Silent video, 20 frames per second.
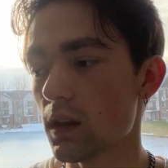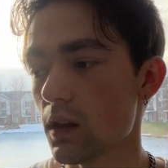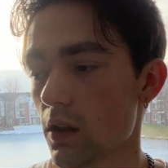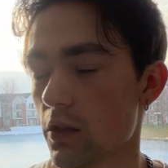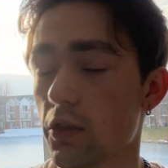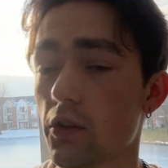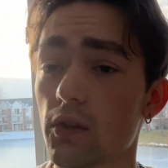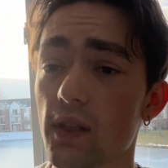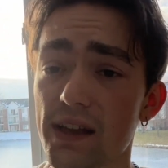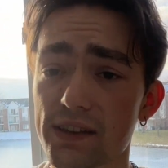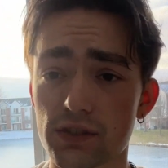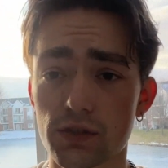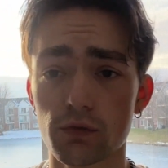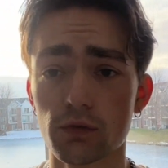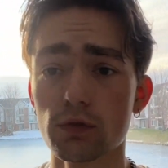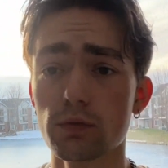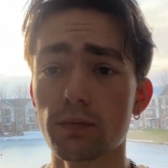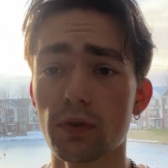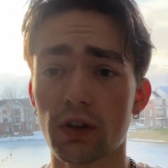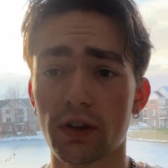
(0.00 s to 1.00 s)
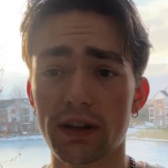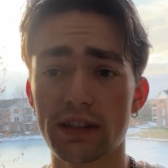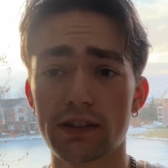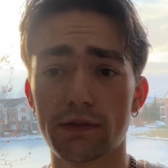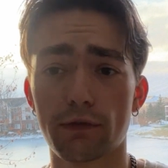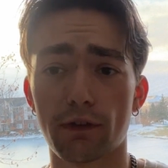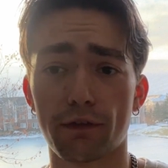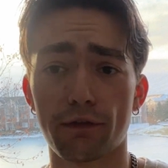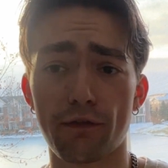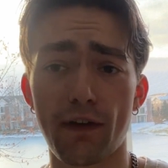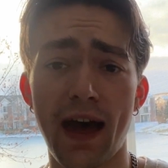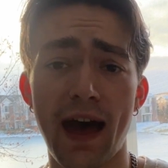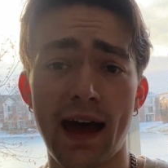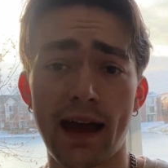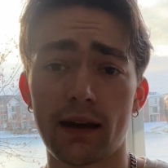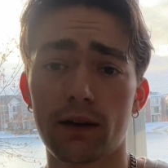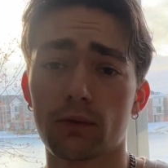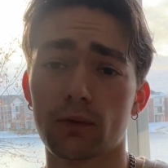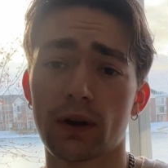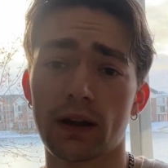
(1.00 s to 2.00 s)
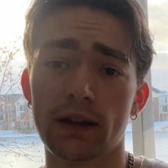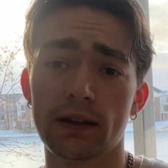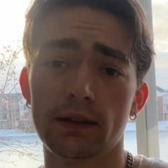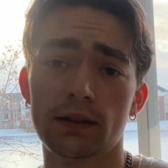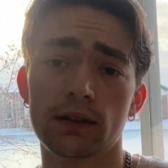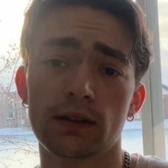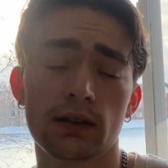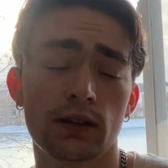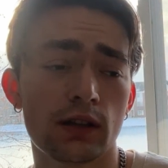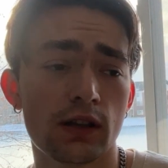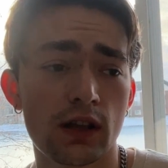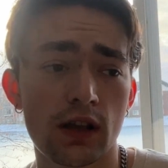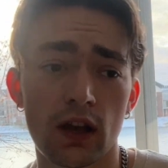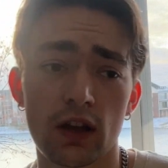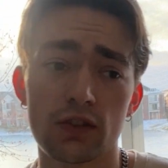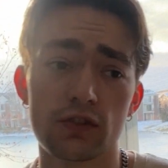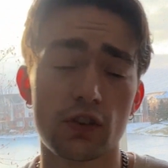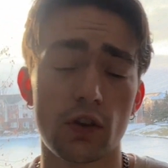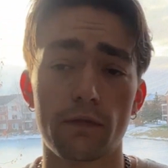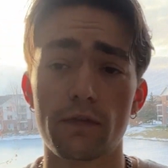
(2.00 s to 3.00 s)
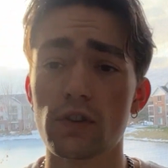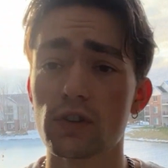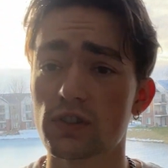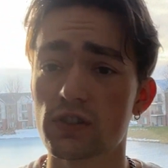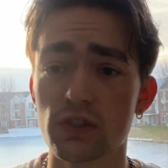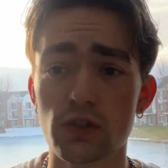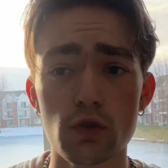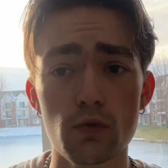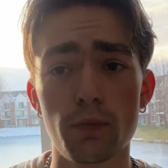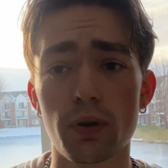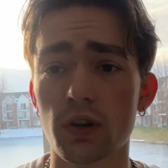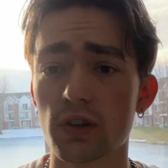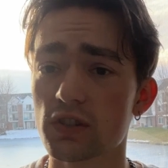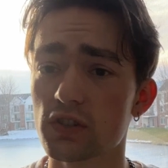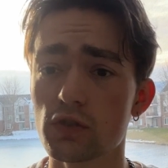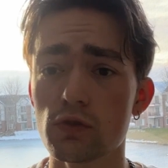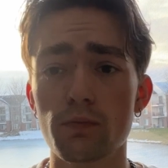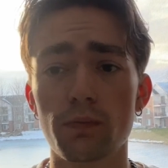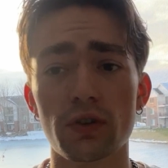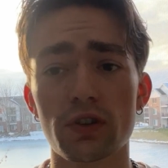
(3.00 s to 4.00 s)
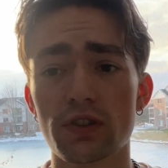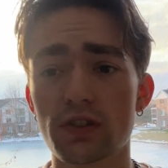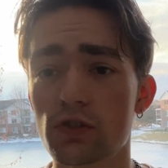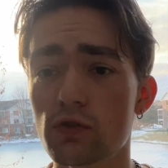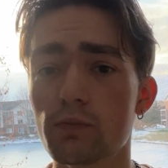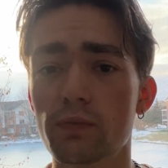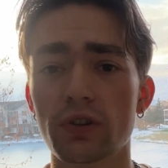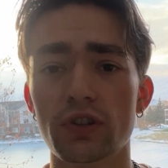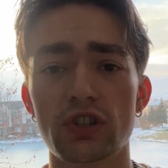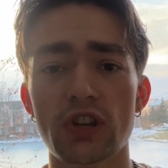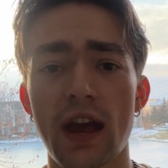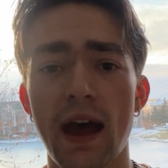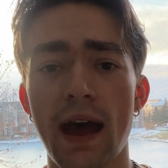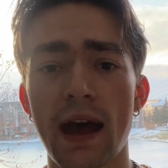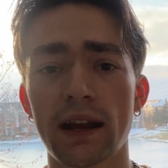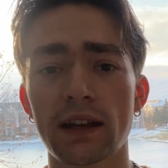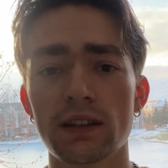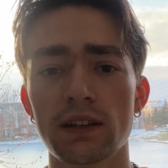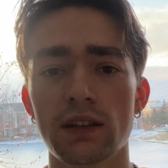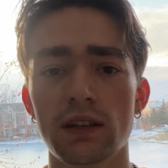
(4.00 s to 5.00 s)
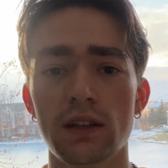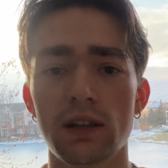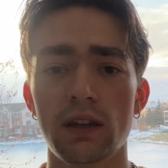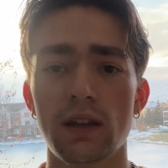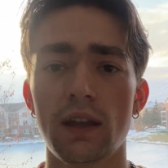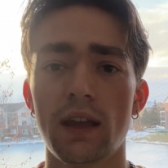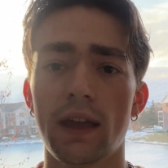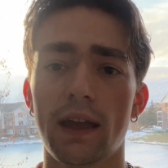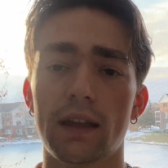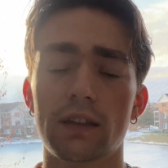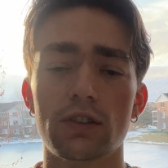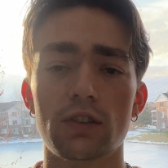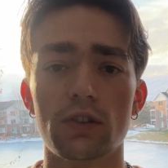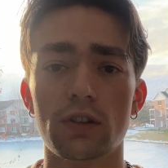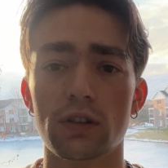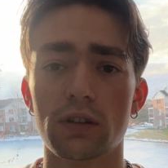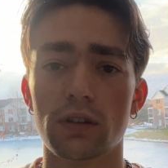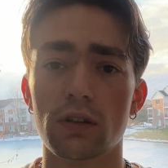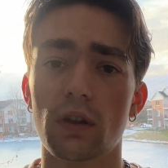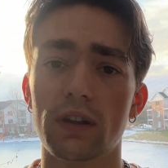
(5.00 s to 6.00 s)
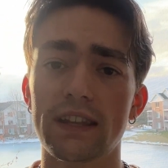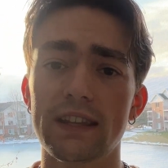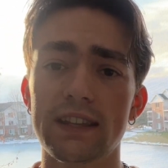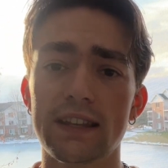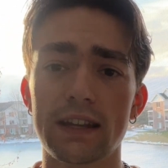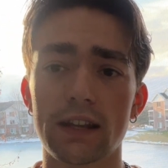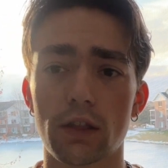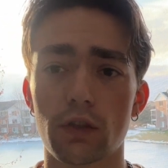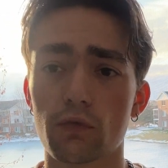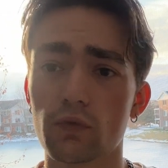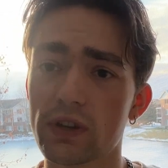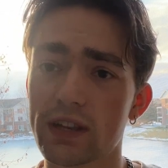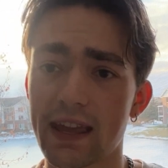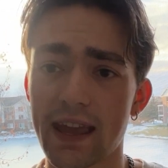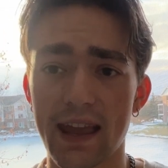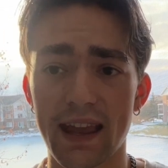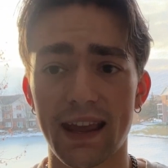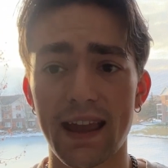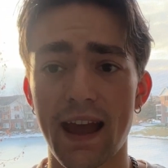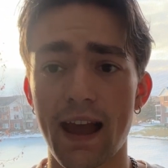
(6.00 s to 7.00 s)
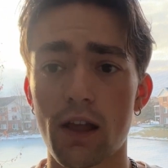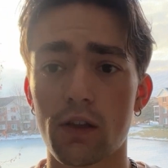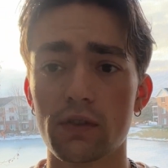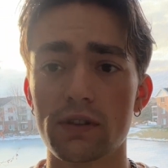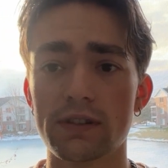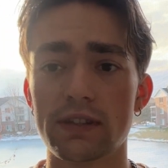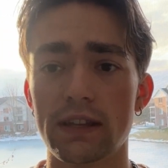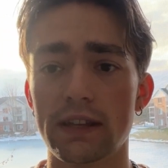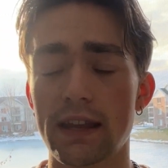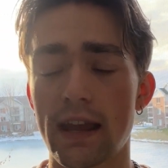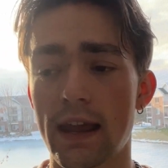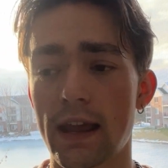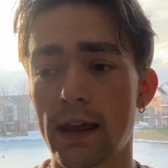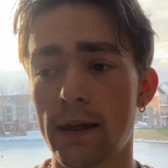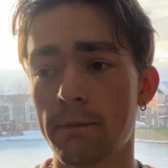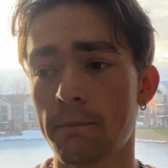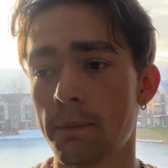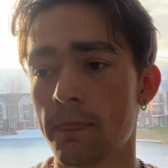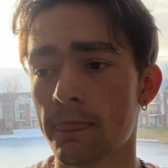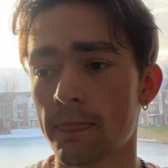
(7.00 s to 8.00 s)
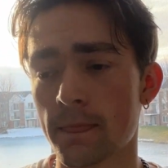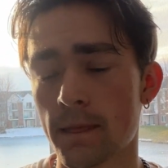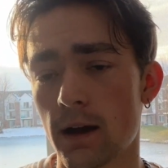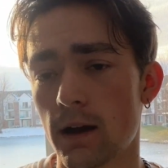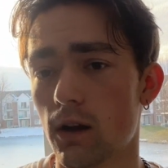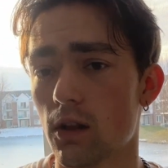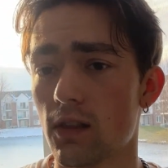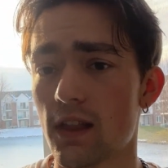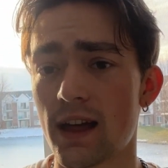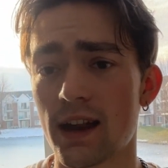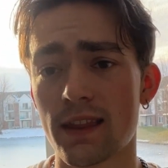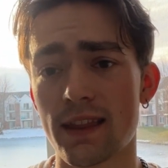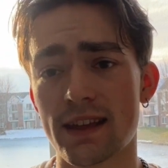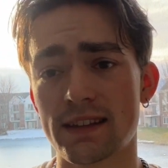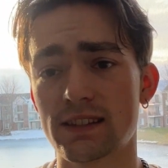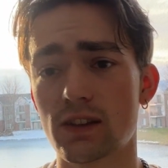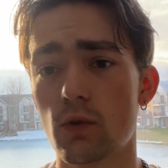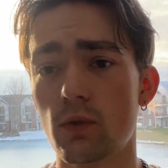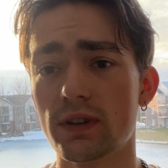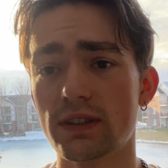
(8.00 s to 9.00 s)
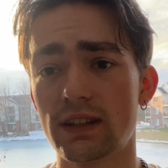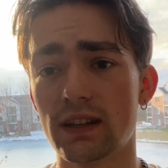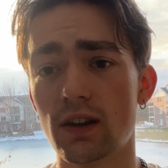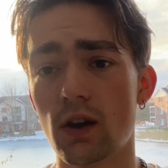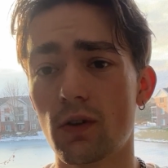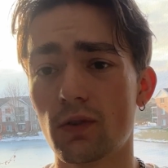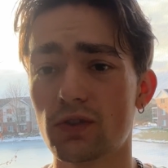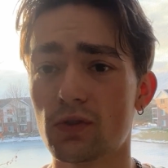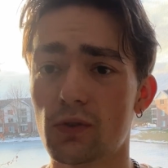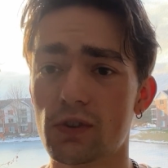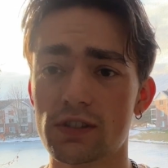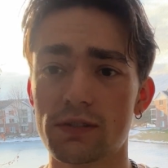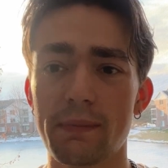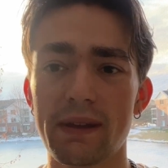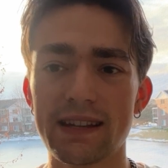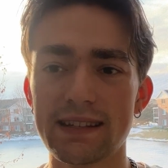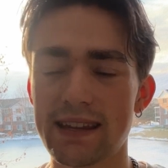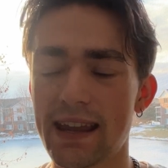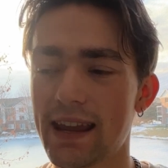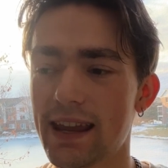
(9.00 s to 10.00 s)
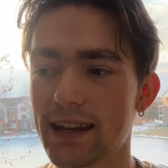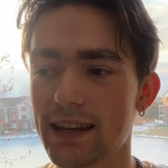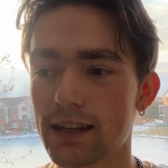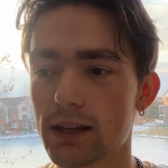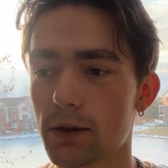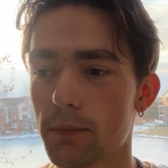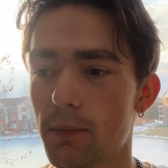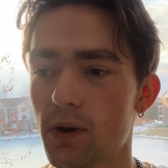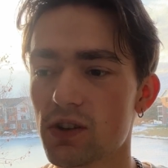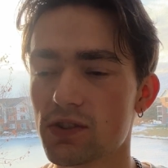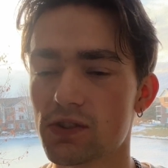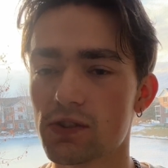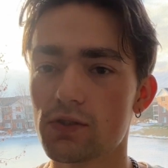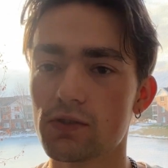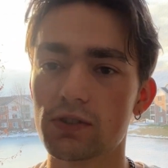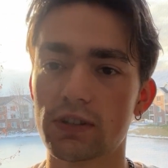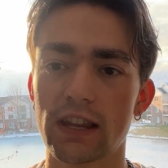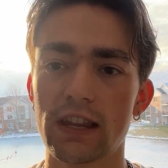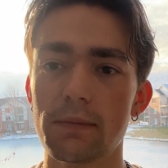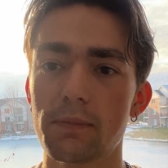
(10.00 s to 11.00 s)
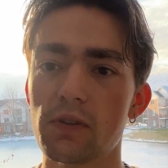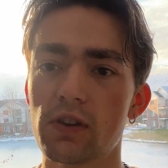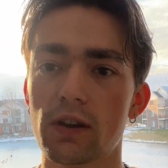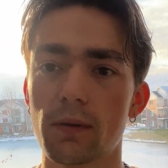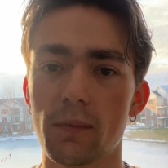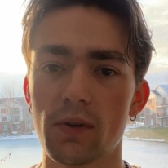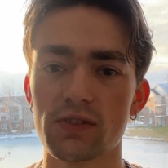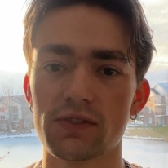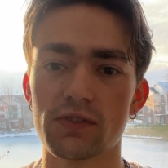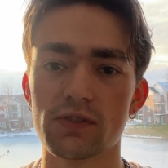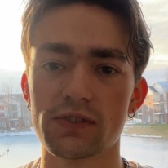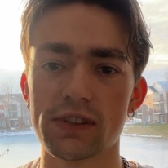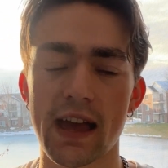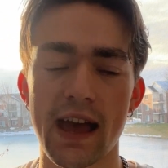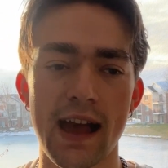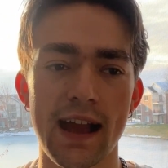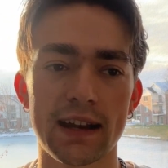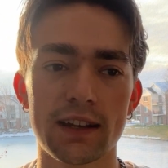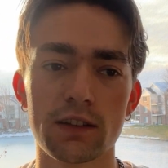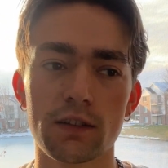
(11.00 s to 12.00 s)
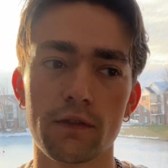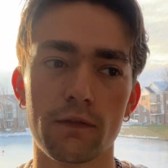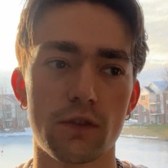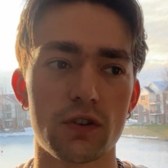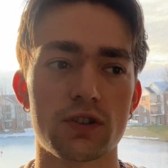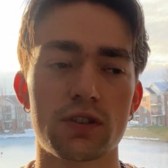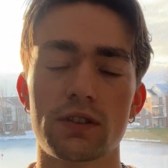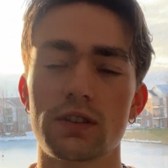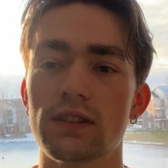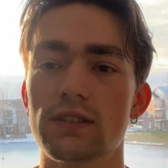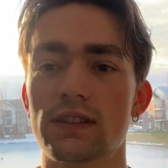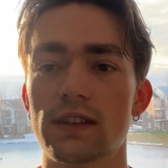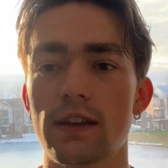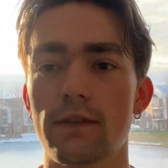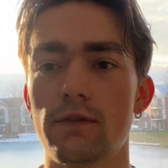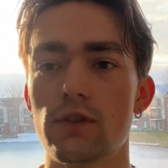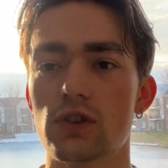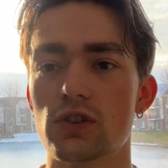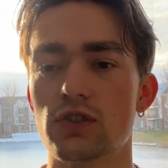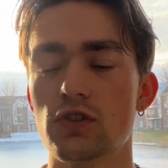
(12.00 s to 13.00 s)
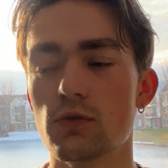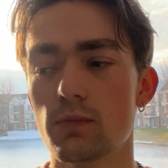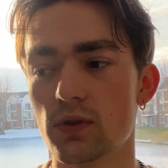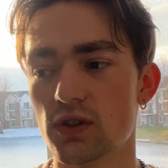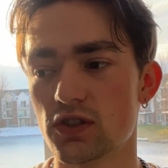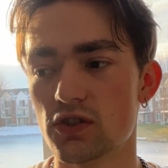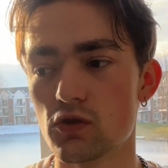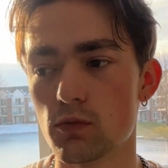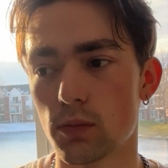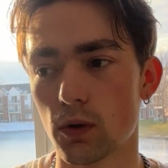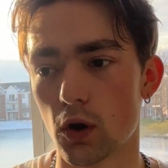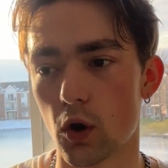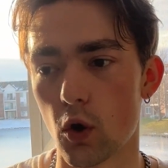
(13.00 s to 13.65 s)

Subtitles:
the less room there is for fat, right? So if you're super jacked and you're eating 3K calories a day, a lot of that's going to go towards maintaining your muscle, keeping your muscles active, versus if you're super